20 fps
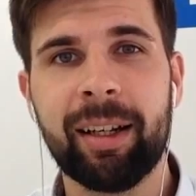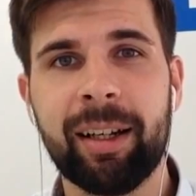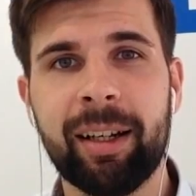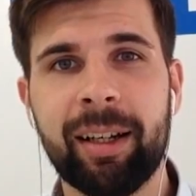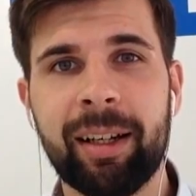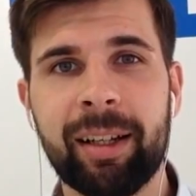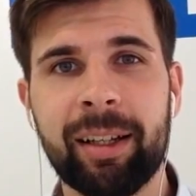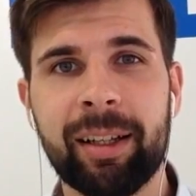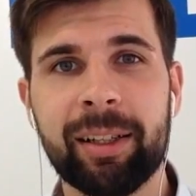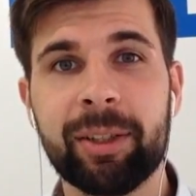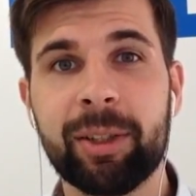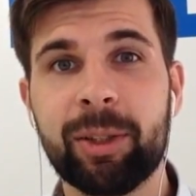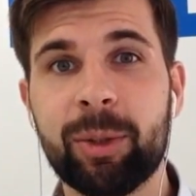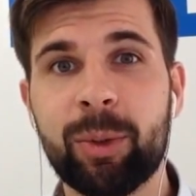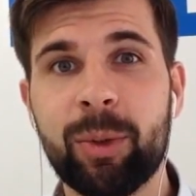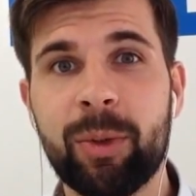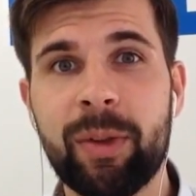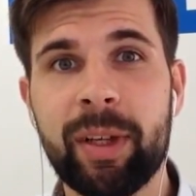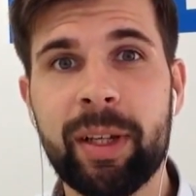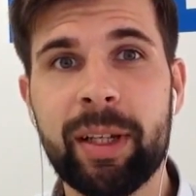
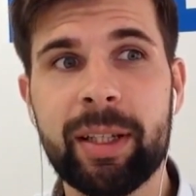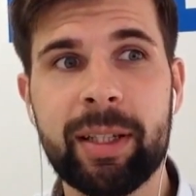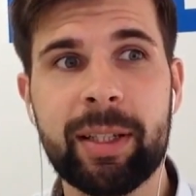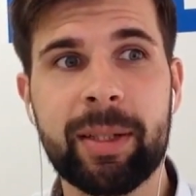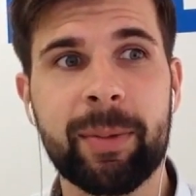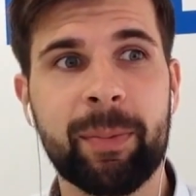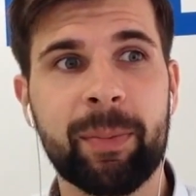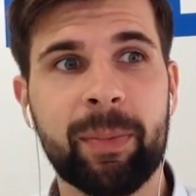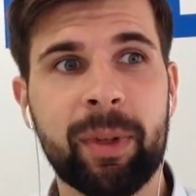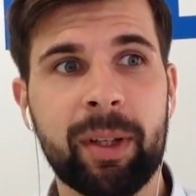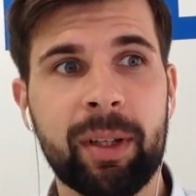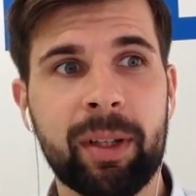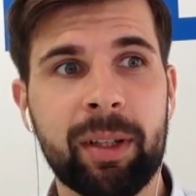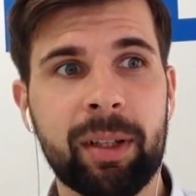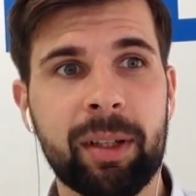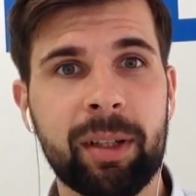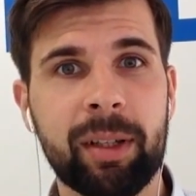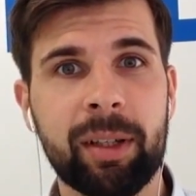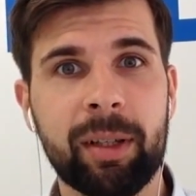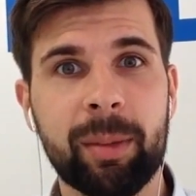do this.
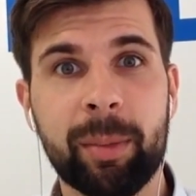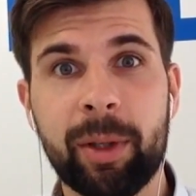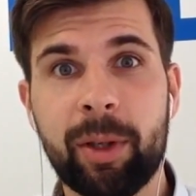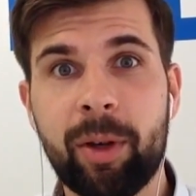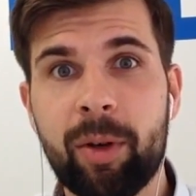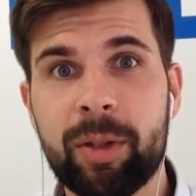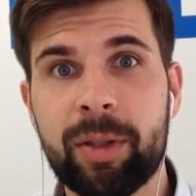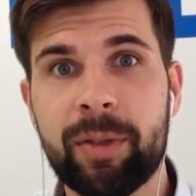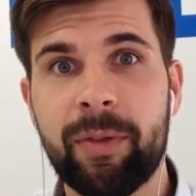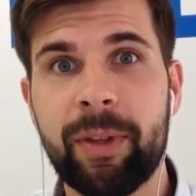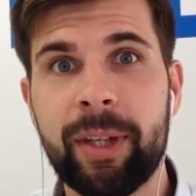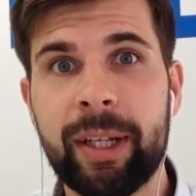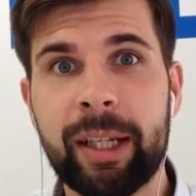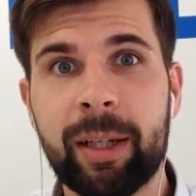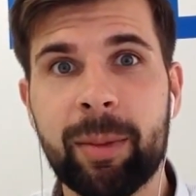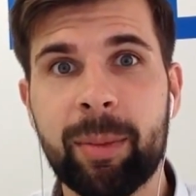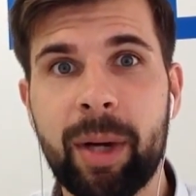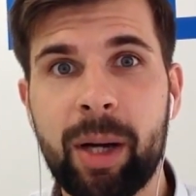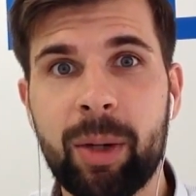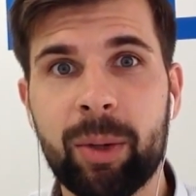Because
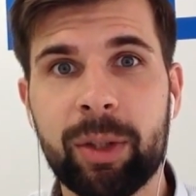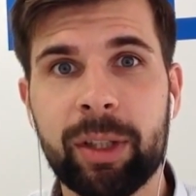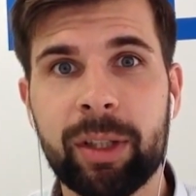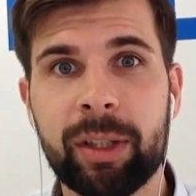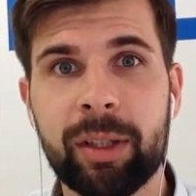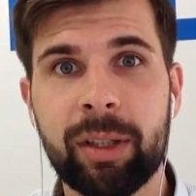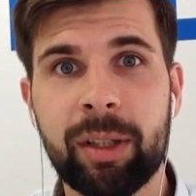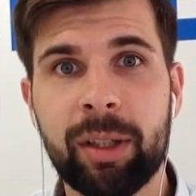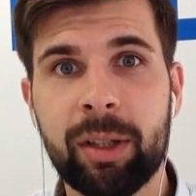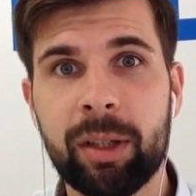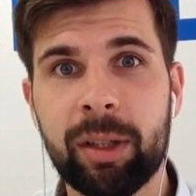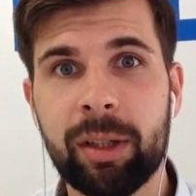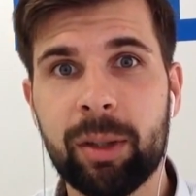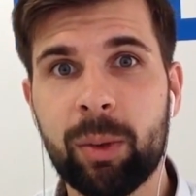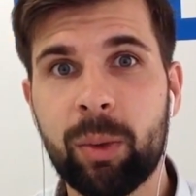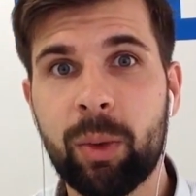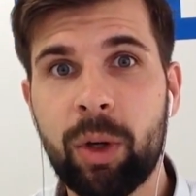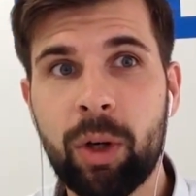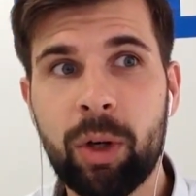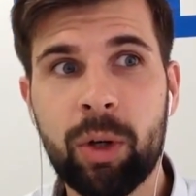think about it,
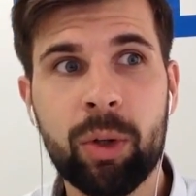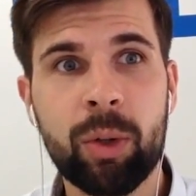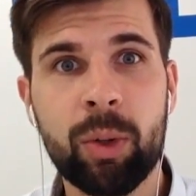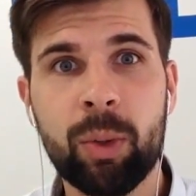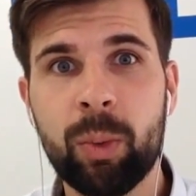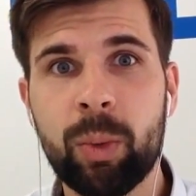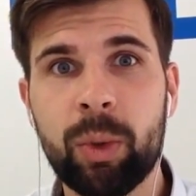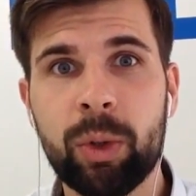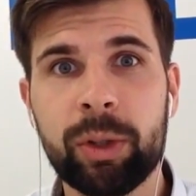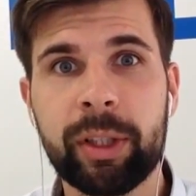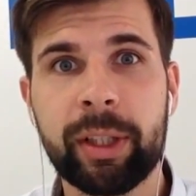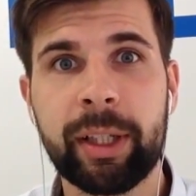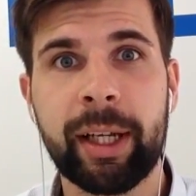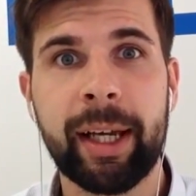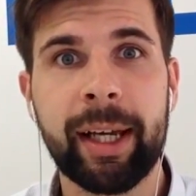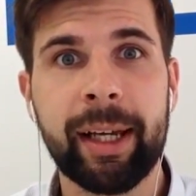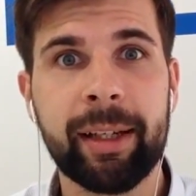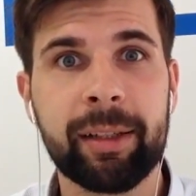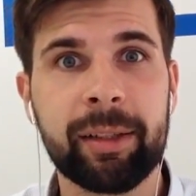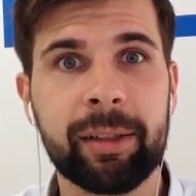who would
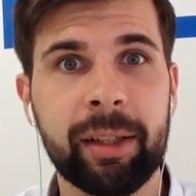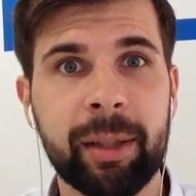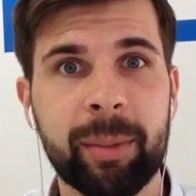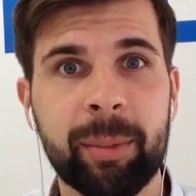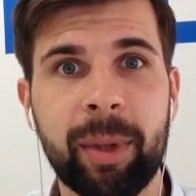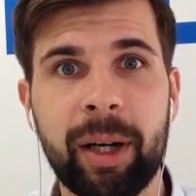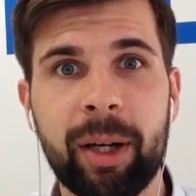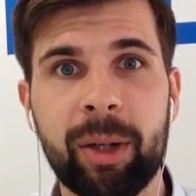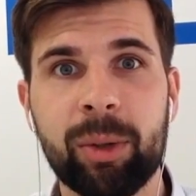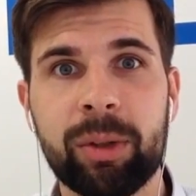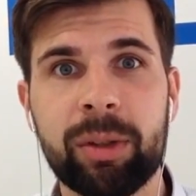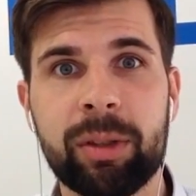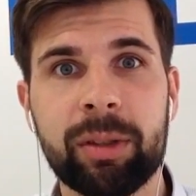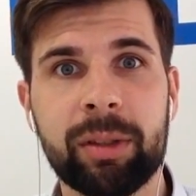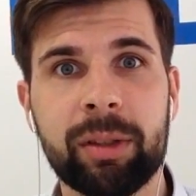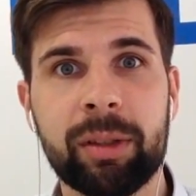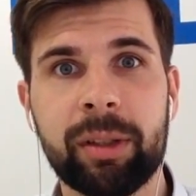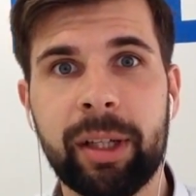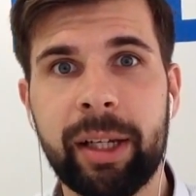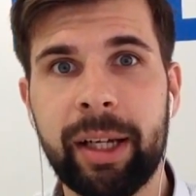care about
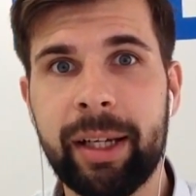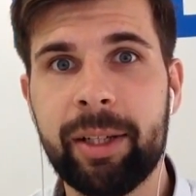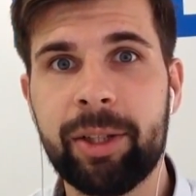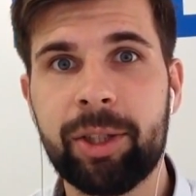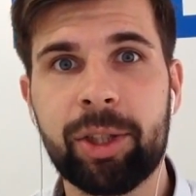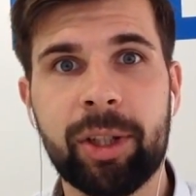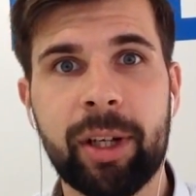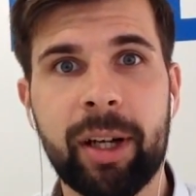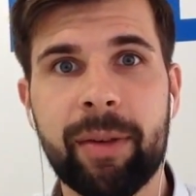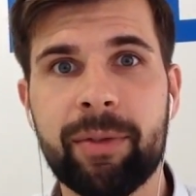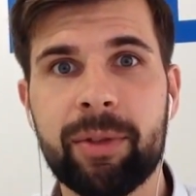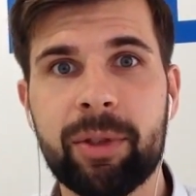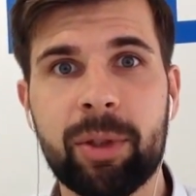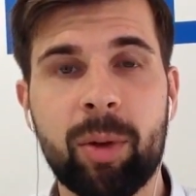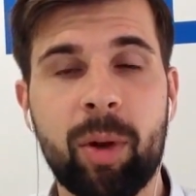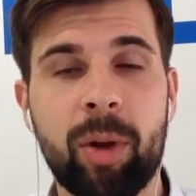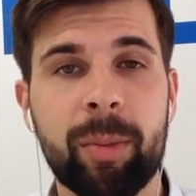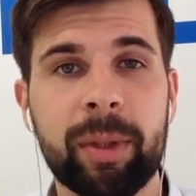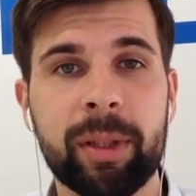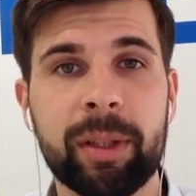Ahrefs
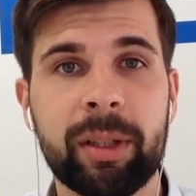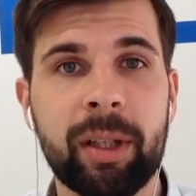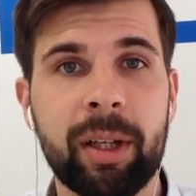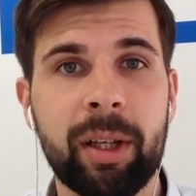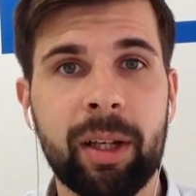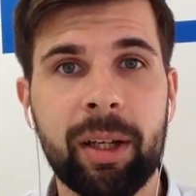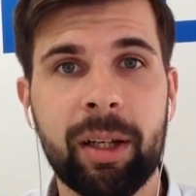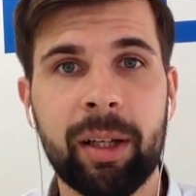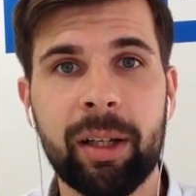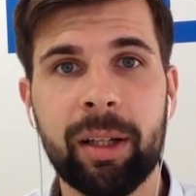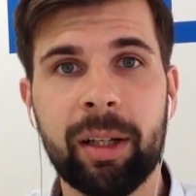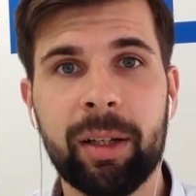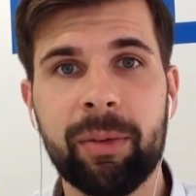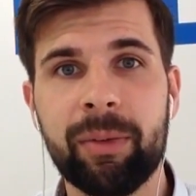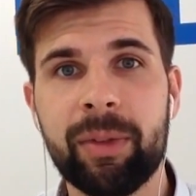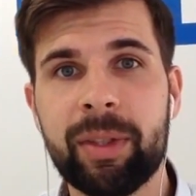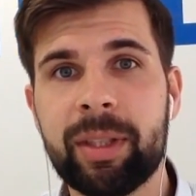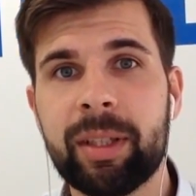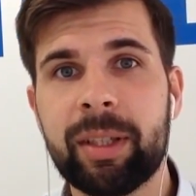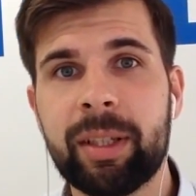robot
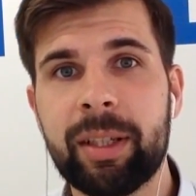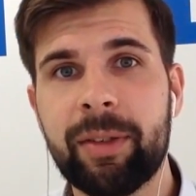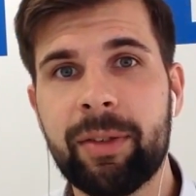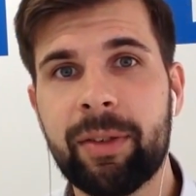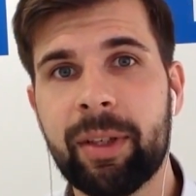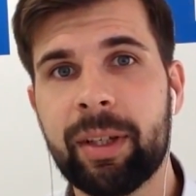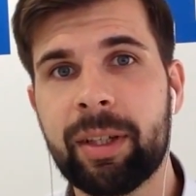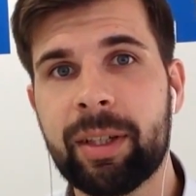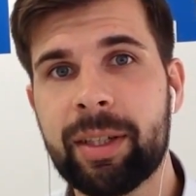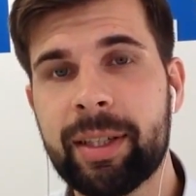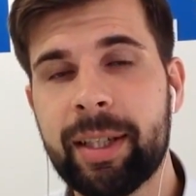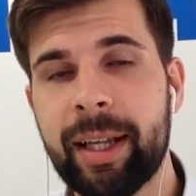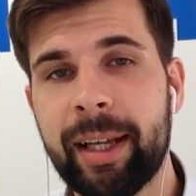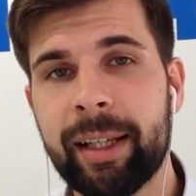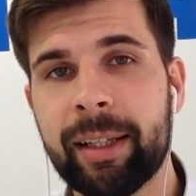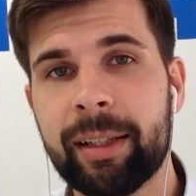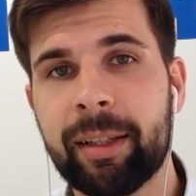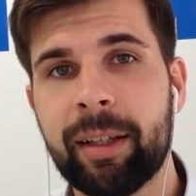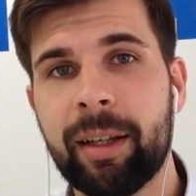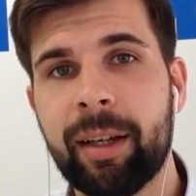visiting their
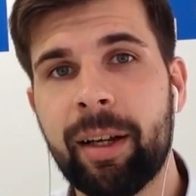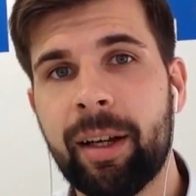site?